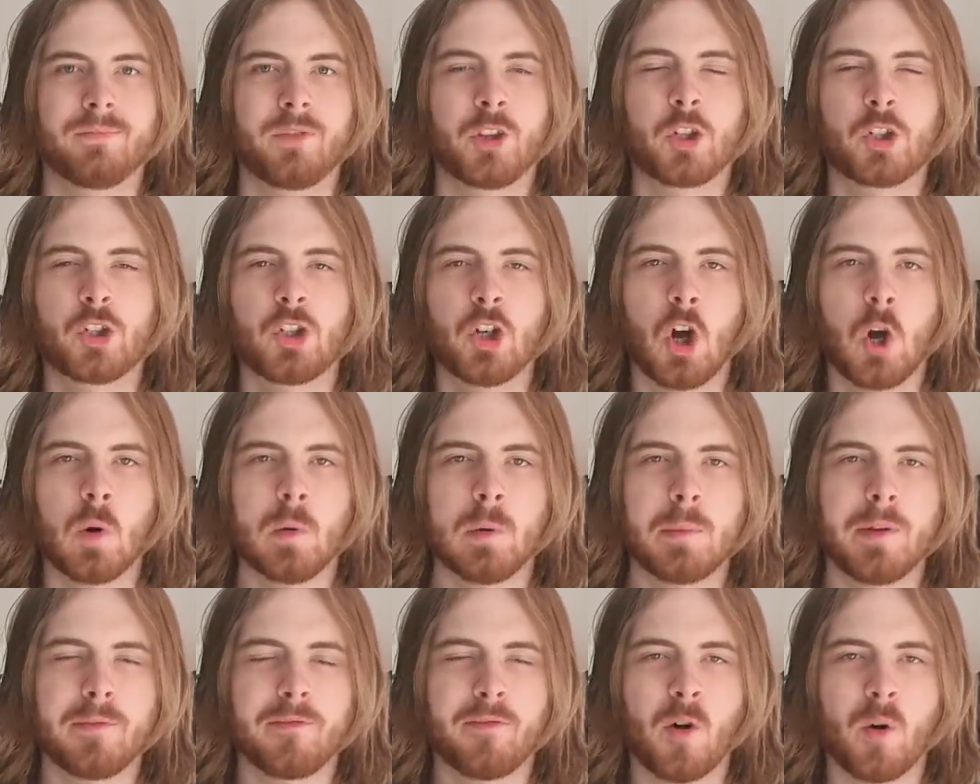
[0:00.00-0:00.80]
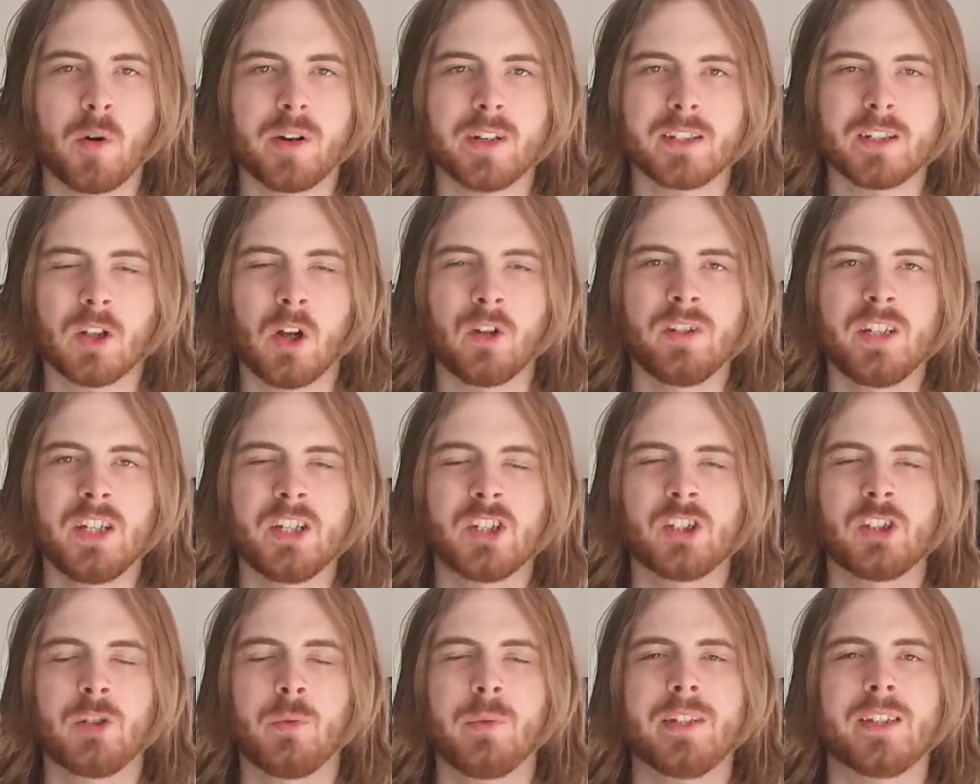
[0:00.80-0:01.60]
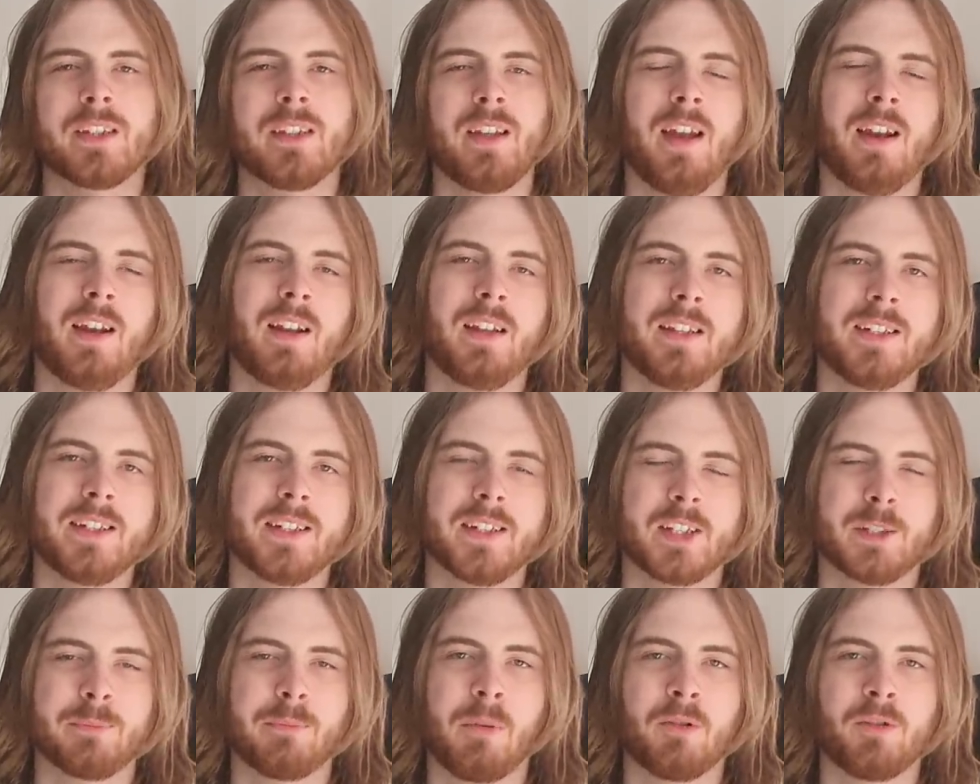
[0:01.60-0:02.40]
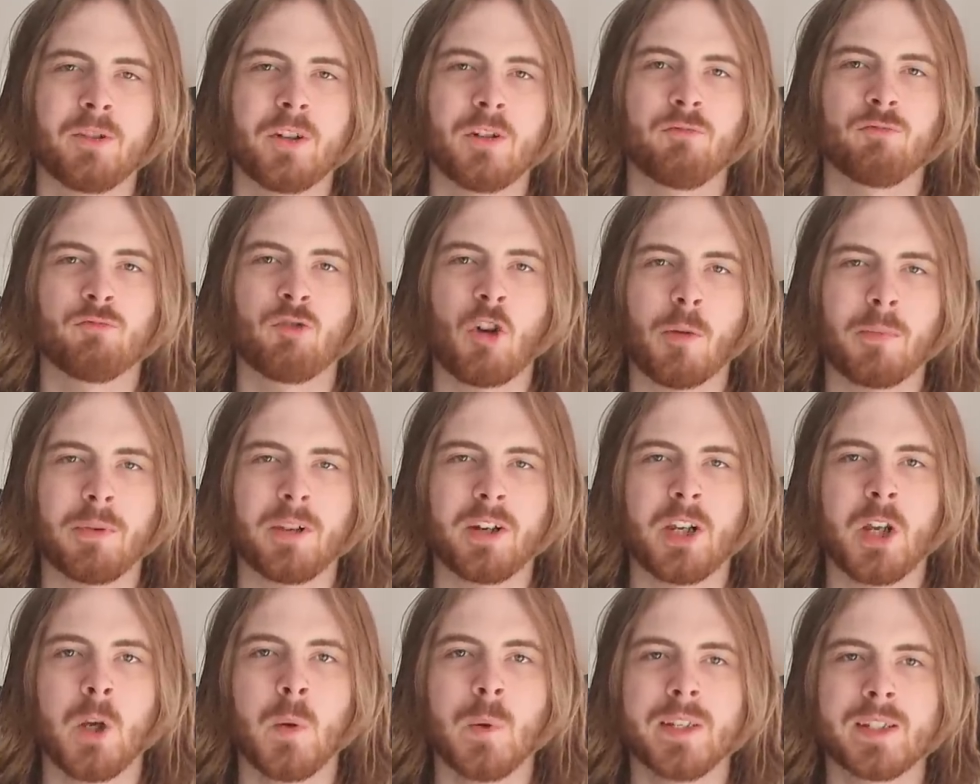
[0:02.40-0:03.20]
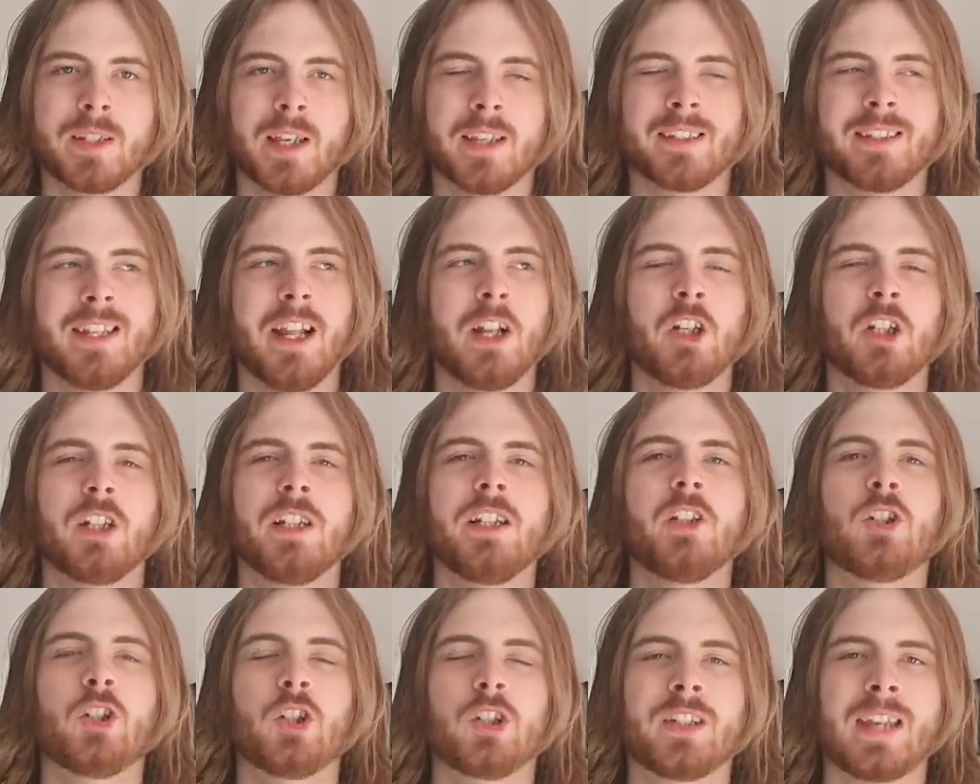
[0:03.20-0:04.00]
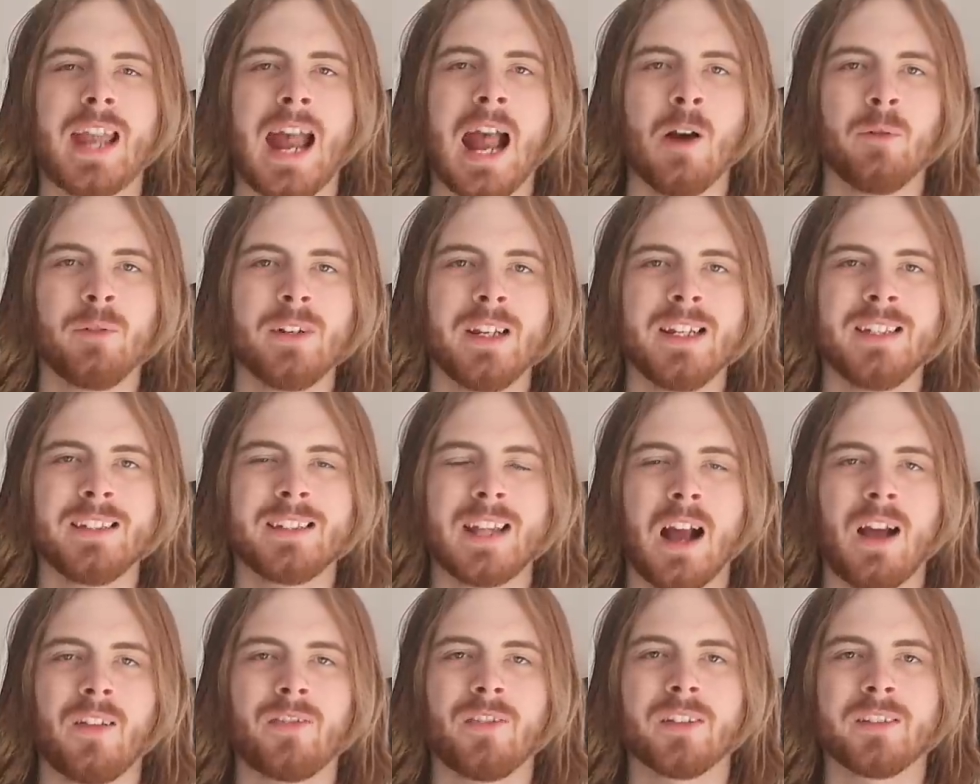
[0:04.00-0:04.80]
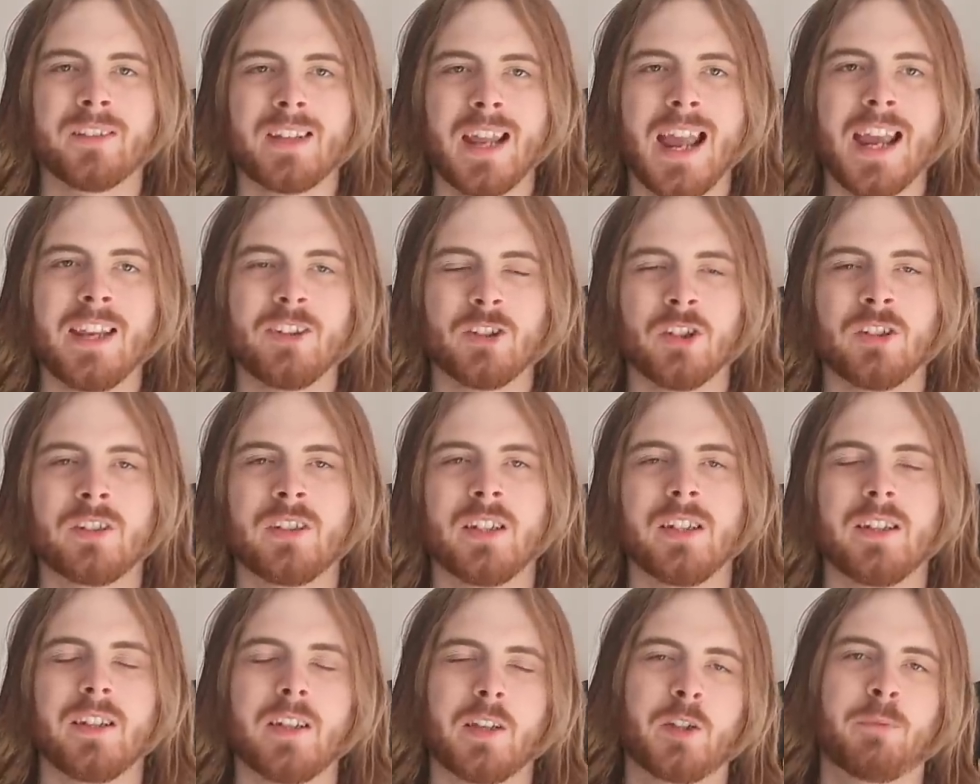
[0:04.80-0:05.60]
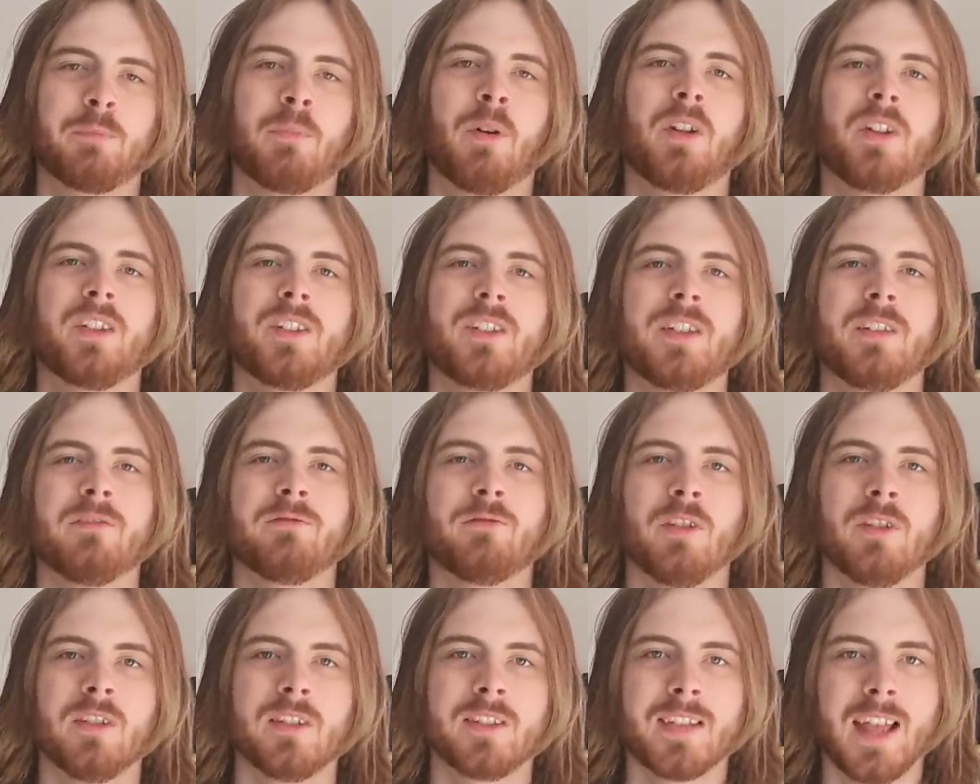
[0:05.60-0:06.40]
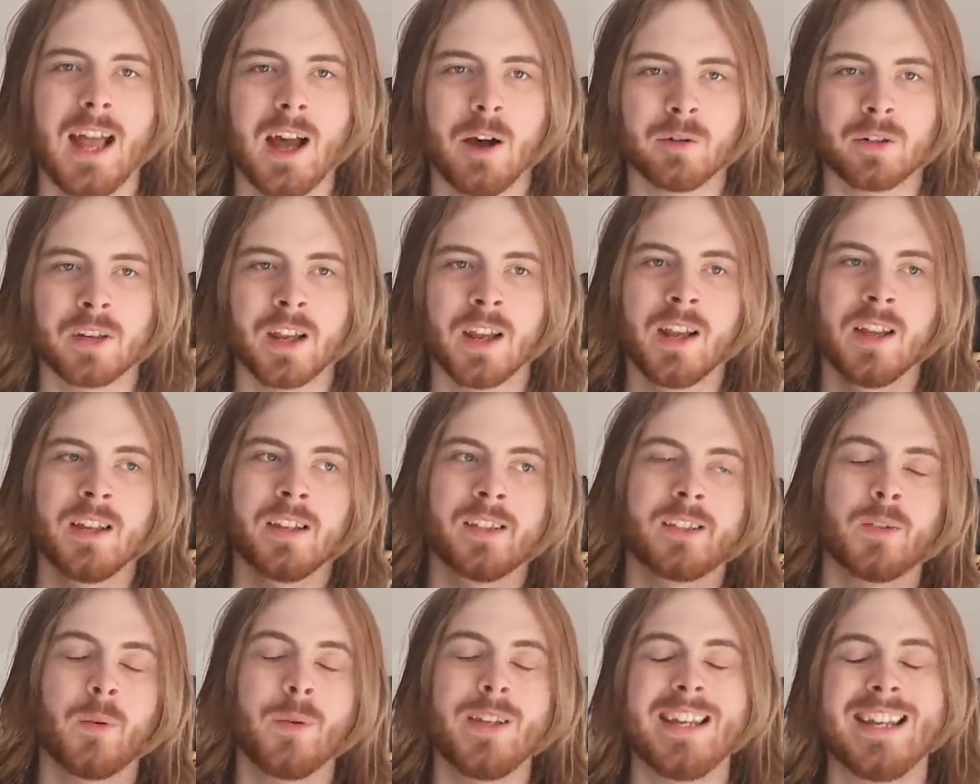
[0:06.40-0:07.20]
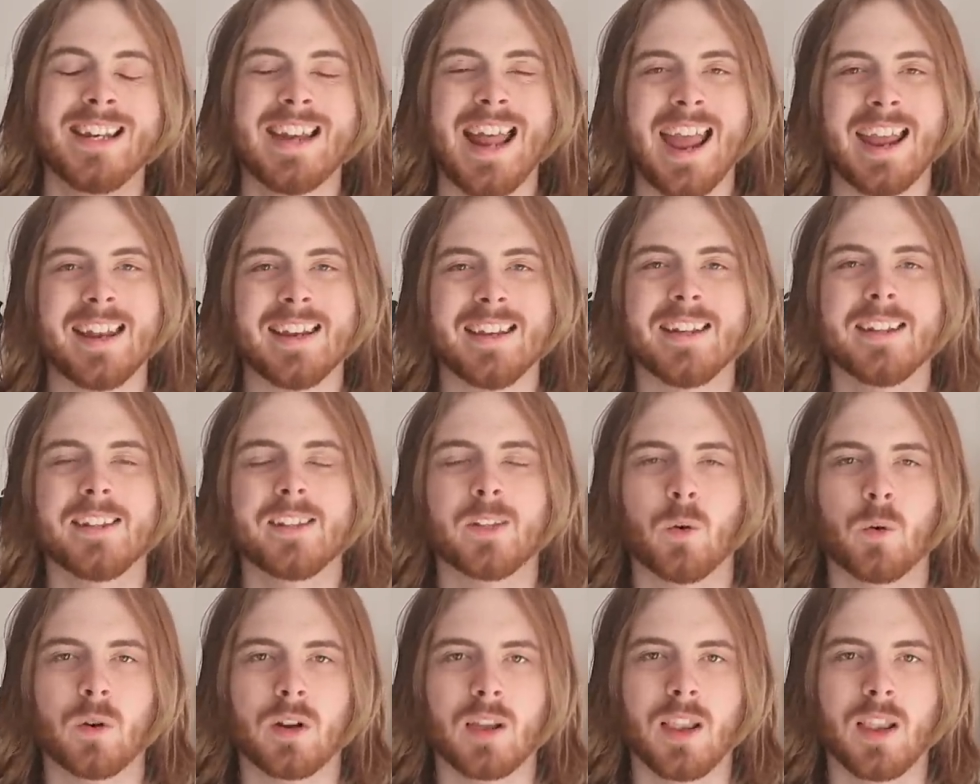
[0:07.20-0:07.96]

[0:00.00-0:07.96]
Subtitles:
The show will be focused on the suicidally despondent Robin, who is essentially just counting down the days until this policy runs out so he can end his own